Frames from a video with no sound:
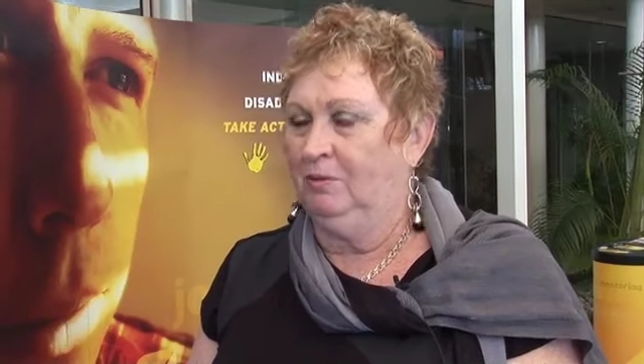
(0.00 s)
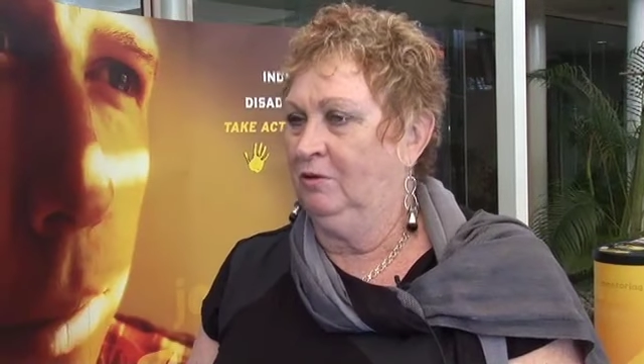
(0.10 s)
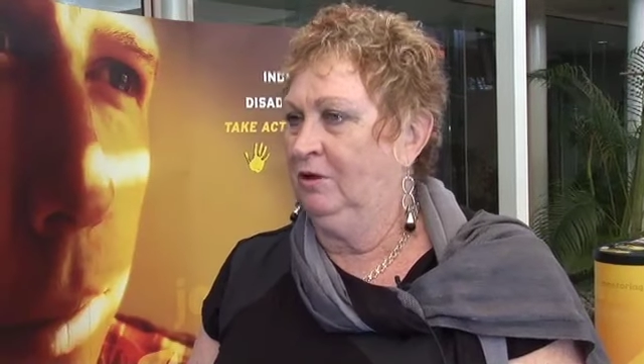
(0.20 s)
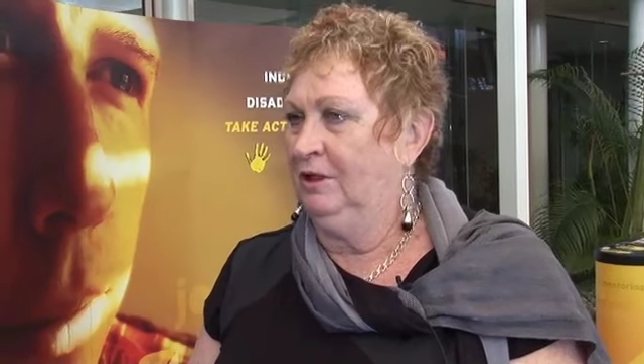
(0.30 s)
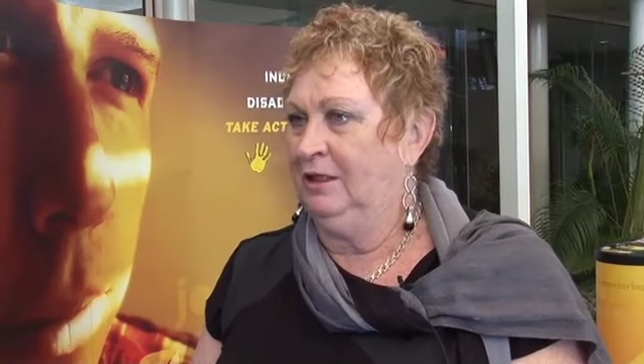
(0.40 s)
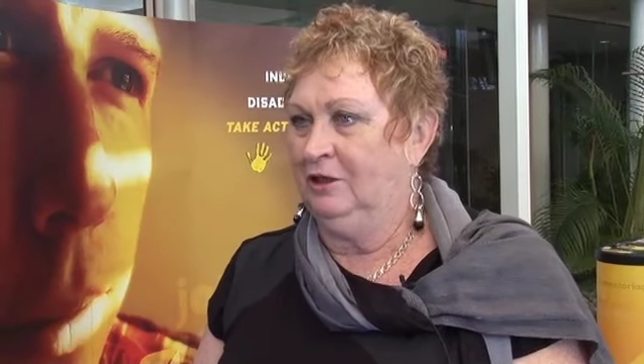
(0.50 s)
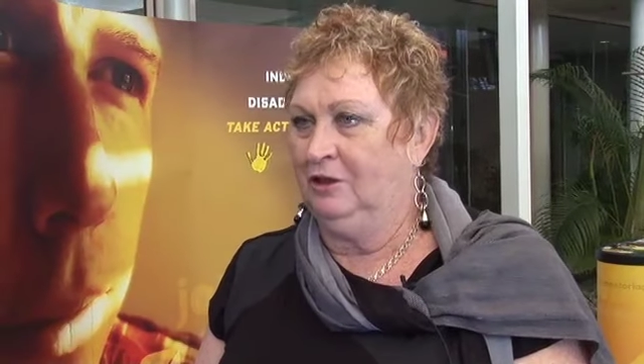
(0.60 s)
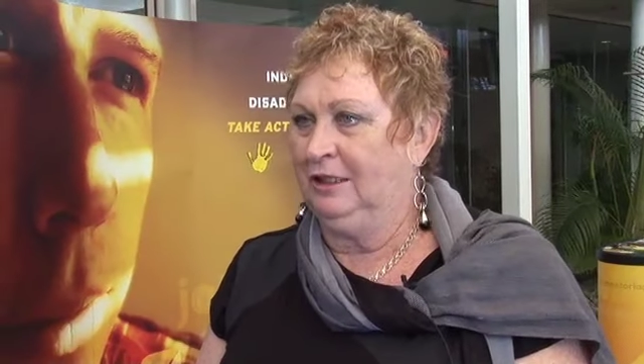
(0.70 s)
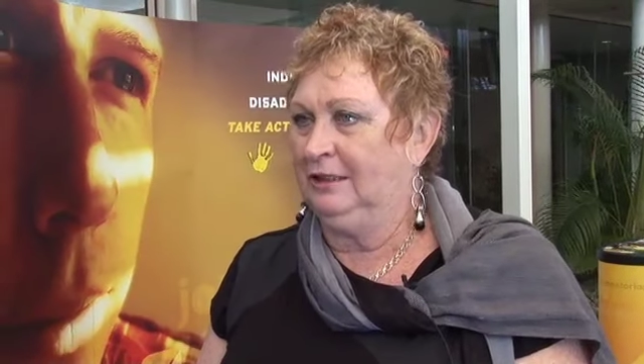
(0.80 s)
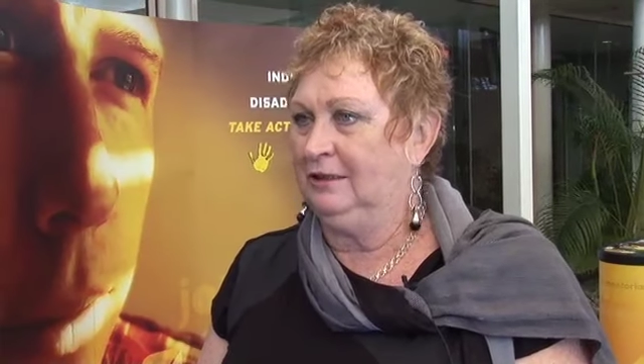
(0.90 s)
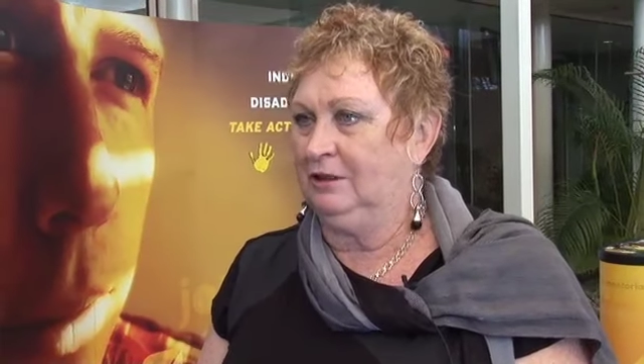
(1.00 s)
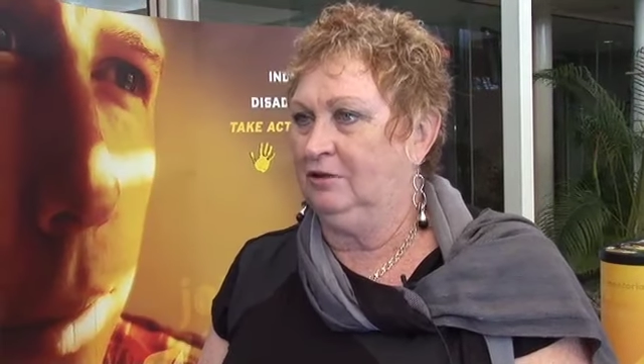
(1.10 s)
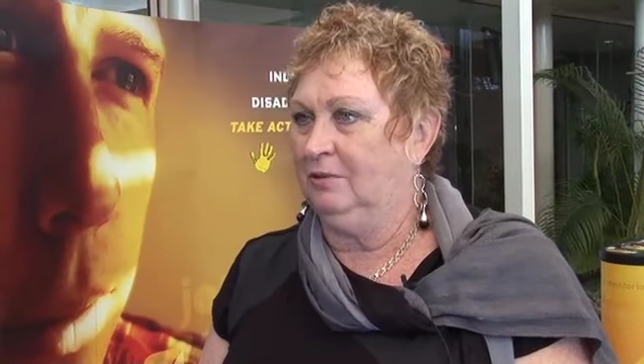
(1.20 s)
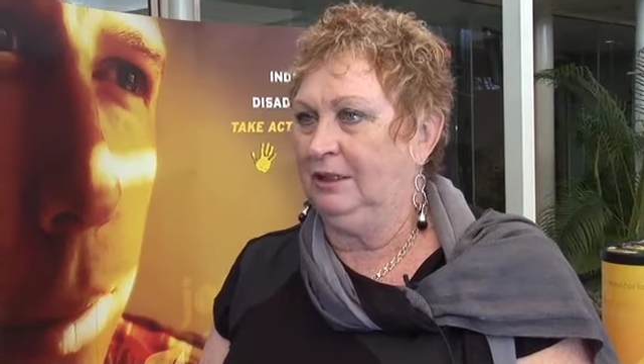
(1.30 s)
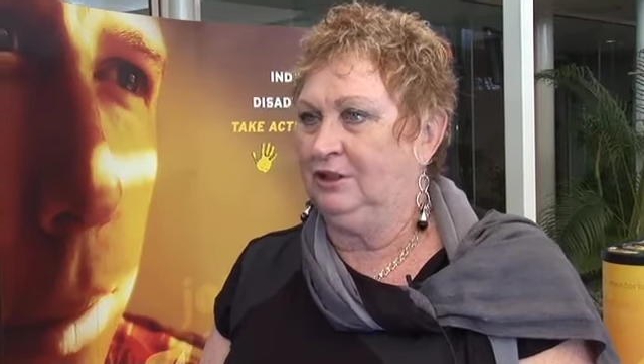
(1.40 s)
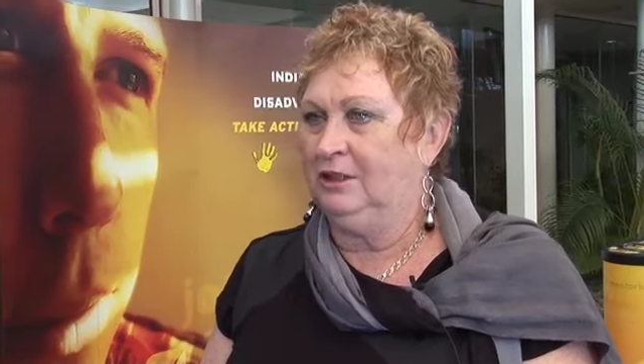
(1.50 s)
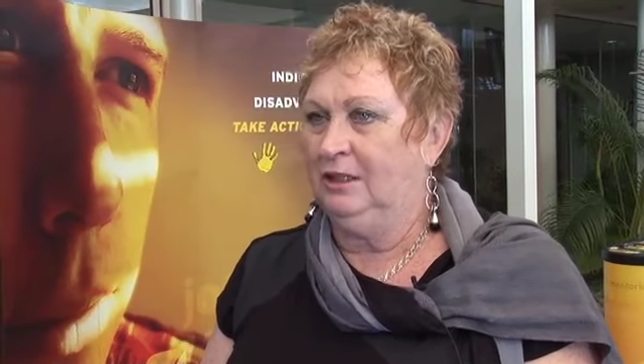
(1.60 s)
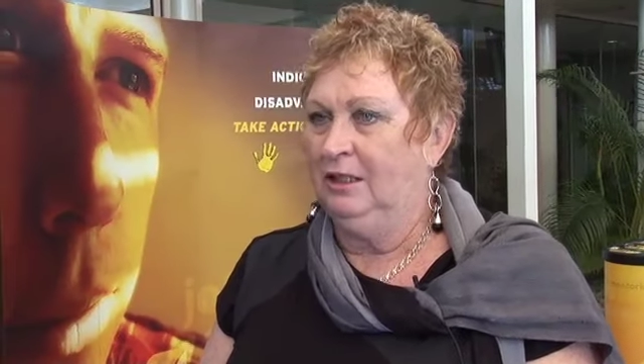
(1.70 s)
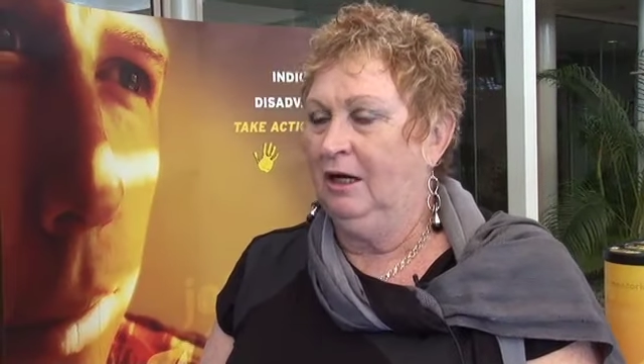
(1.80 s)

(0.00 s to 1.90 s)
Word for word: or in a learning situation,